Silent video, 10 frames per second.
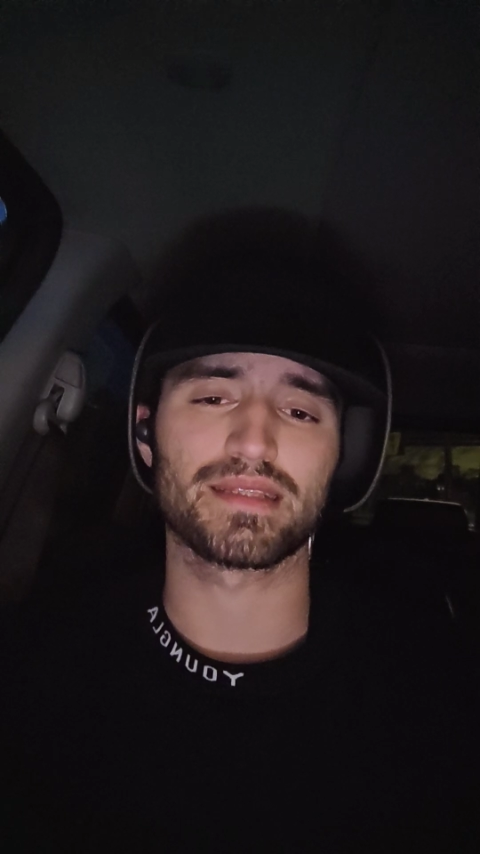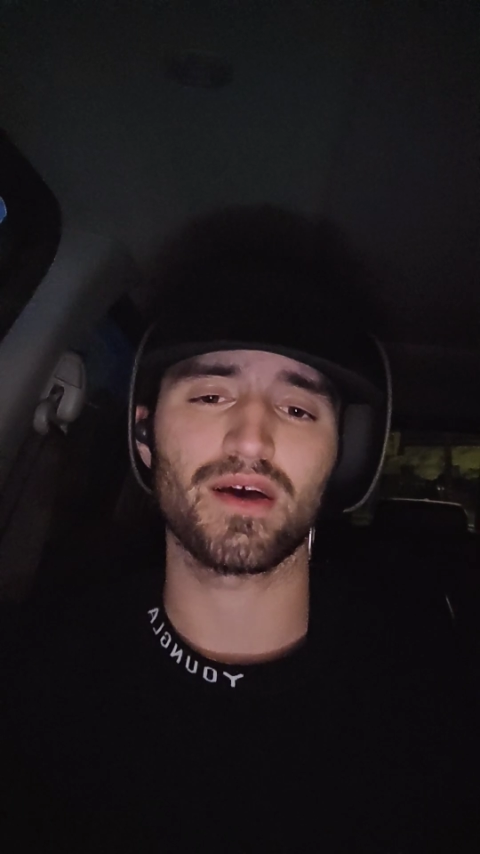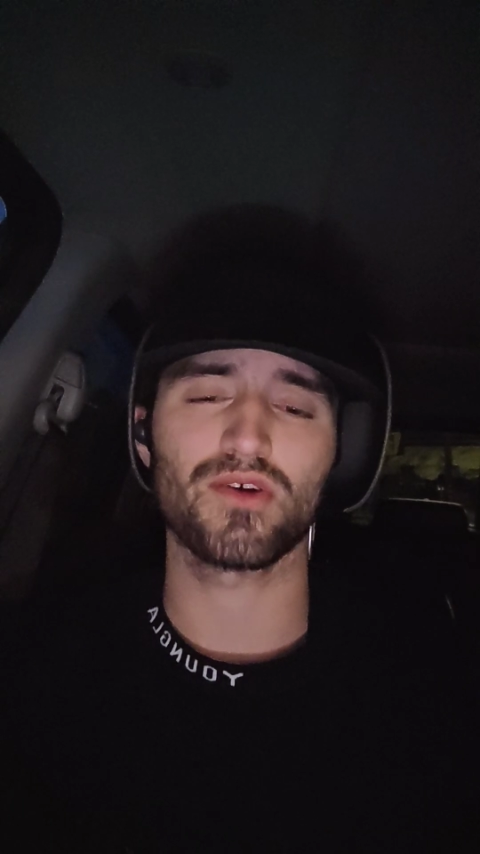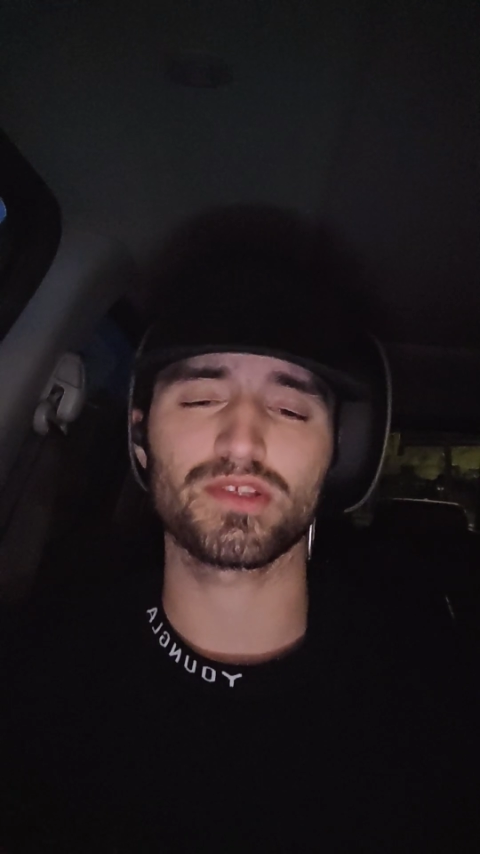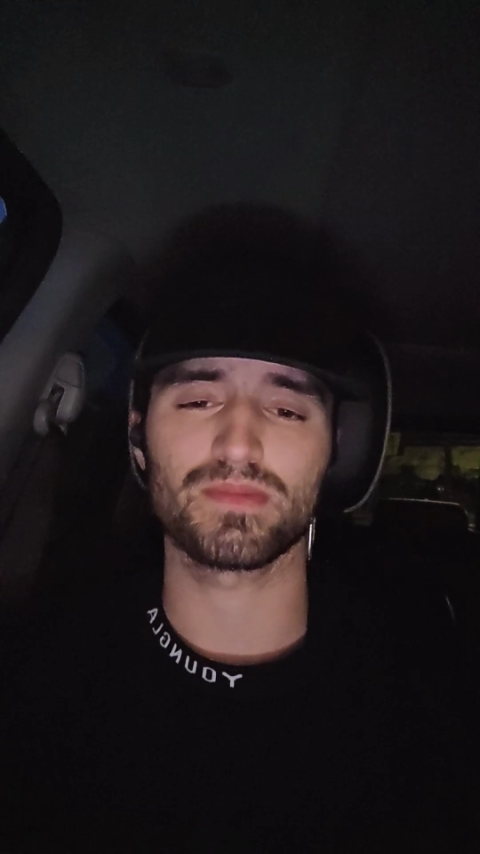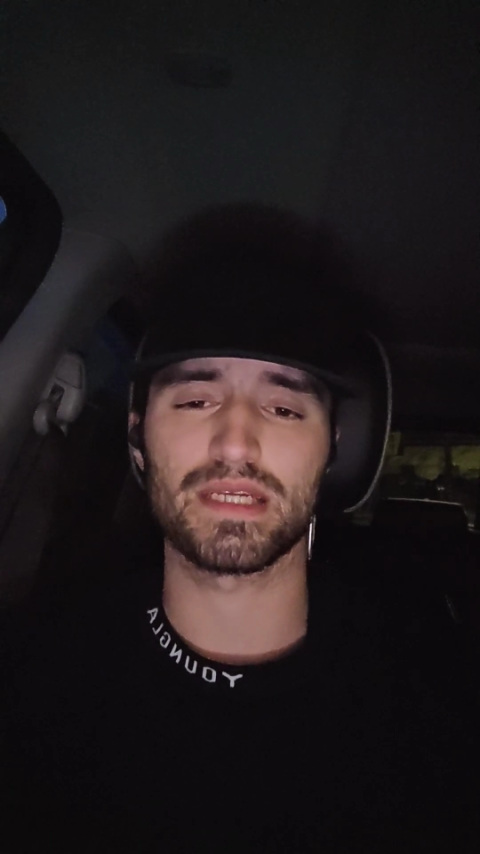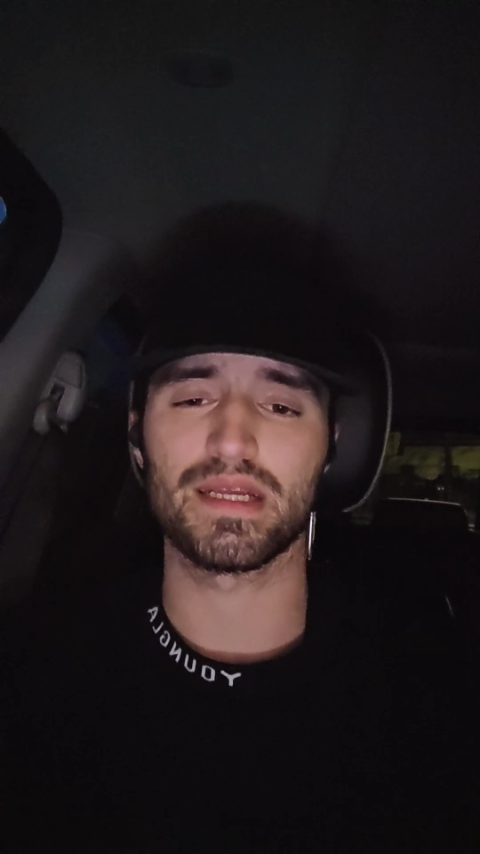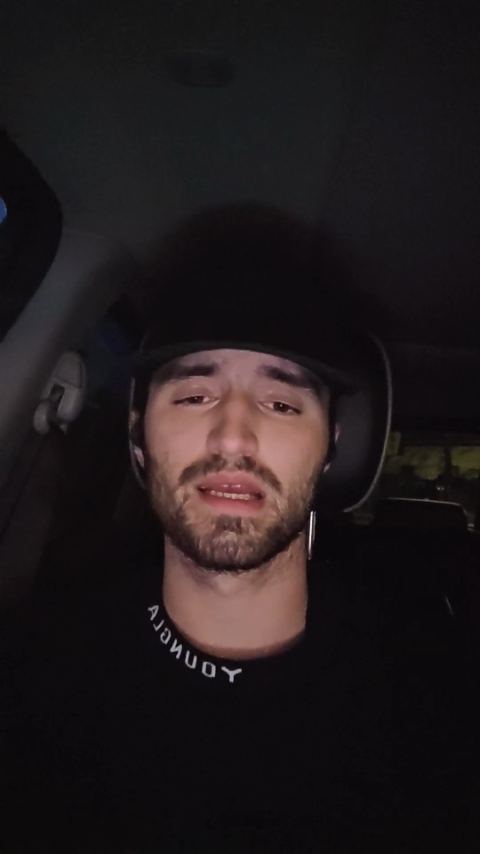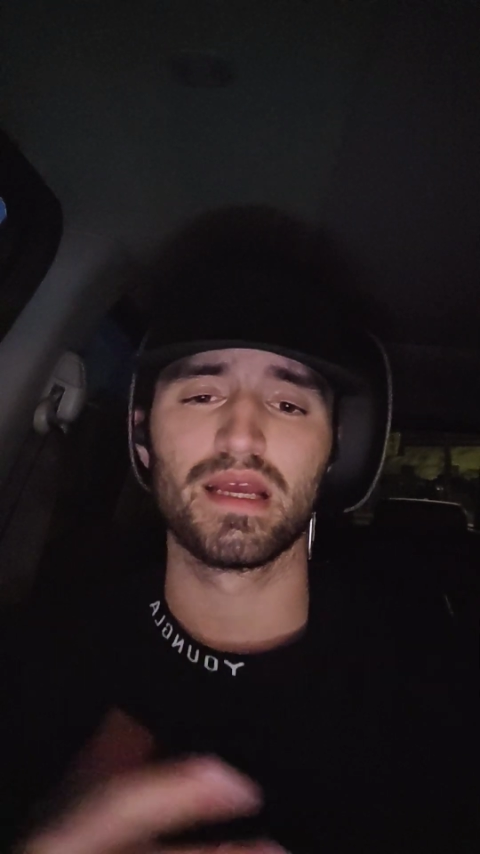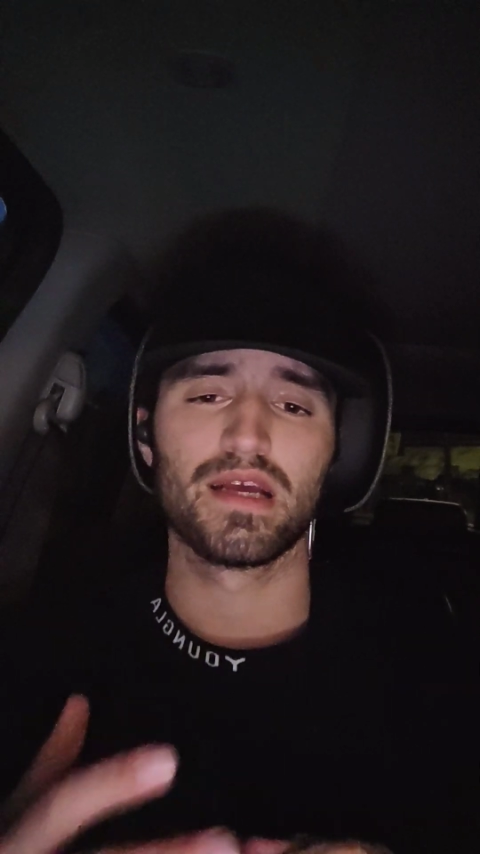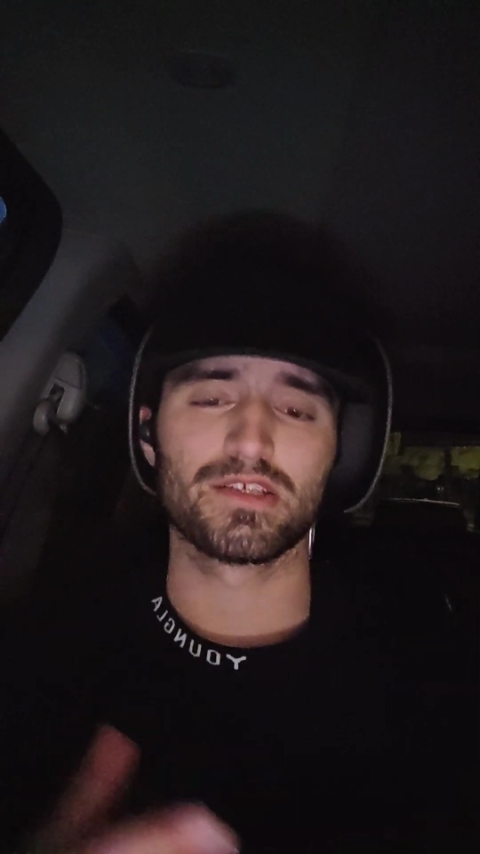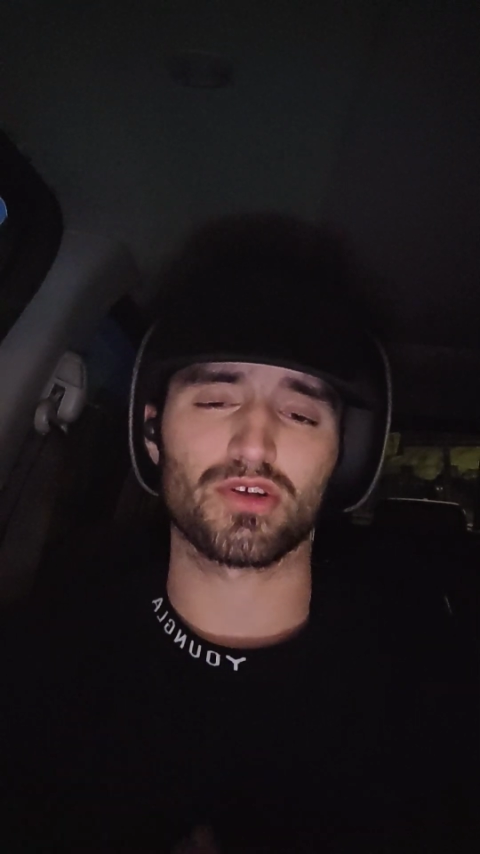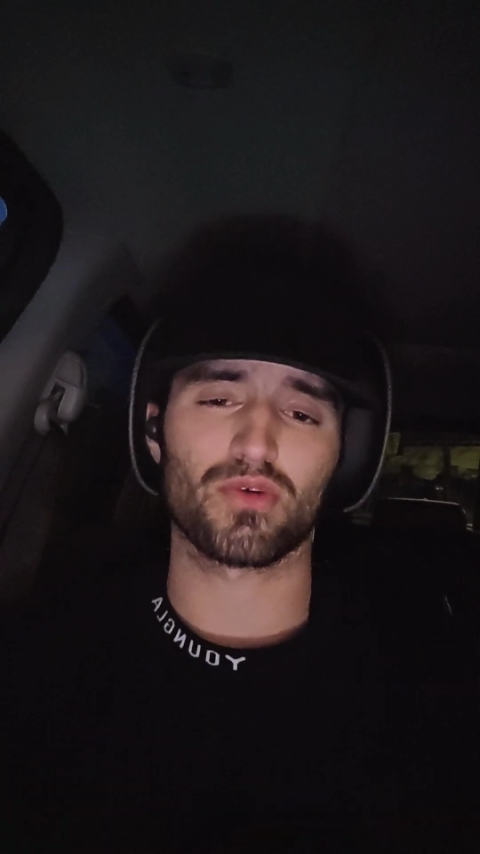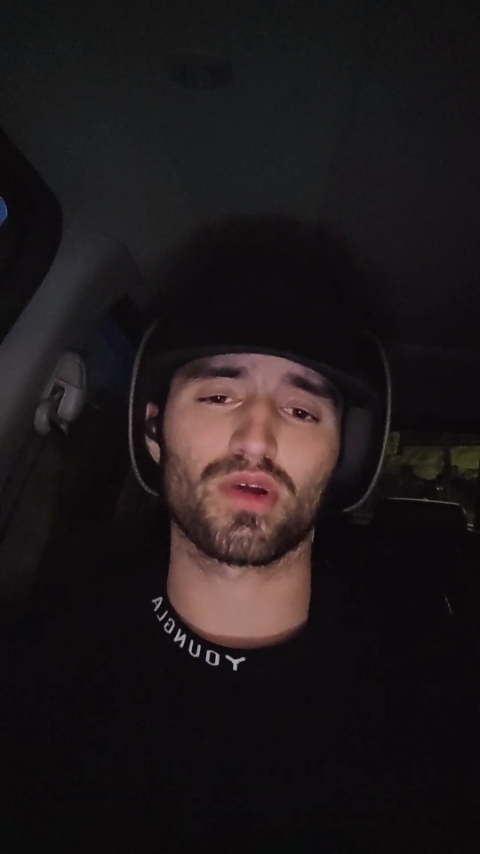tells me, sir,